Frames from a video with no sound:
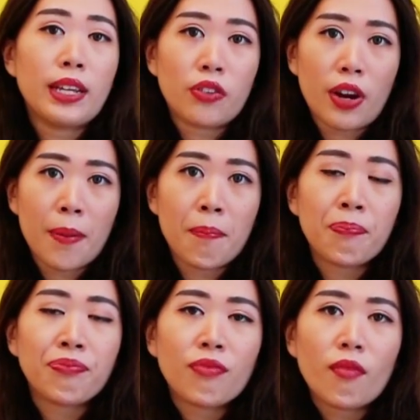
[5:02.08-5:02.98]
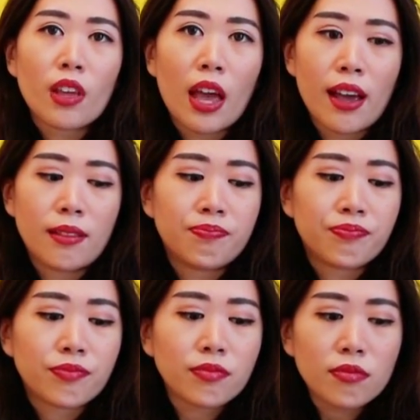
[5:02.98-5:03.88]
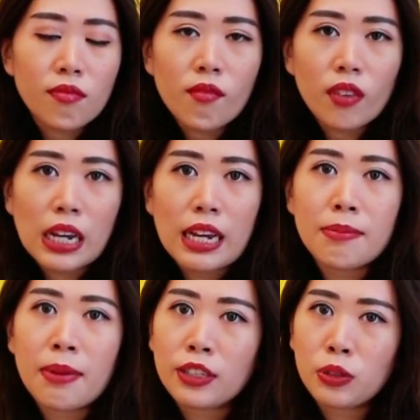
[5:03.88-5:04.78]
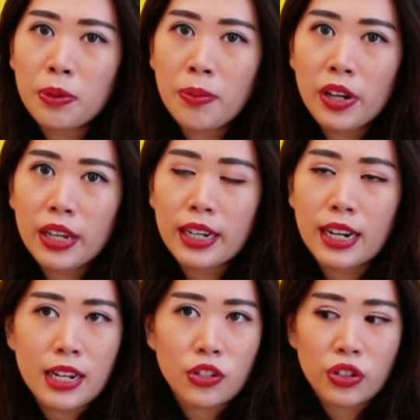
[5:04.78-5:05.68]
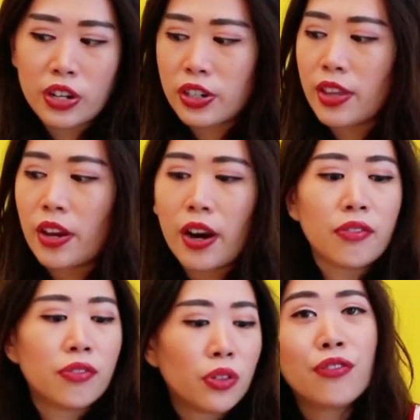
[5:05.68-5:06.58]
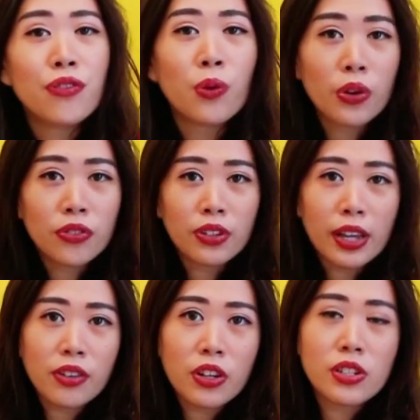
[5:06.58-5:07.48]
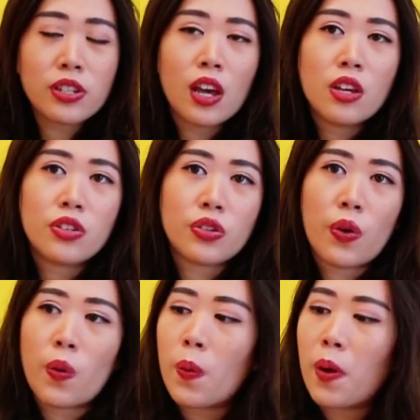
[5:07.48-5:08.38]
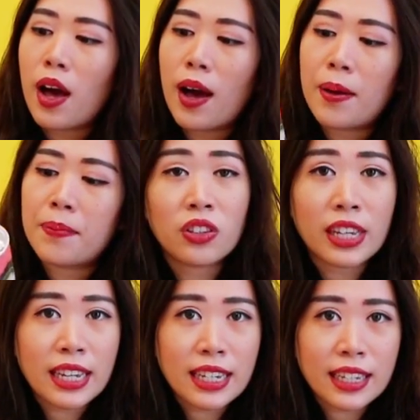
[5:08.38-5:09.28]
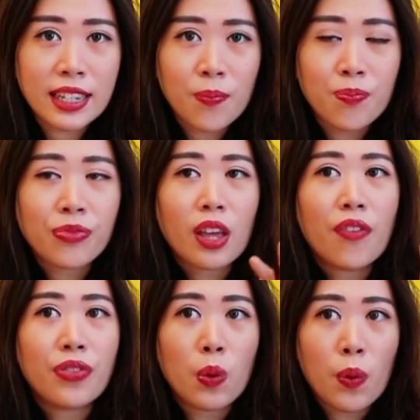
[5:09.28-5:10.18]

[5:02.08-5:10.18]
you get 120 grams. And in my supermarket in Indonesia, there are 4 flavors. So I will link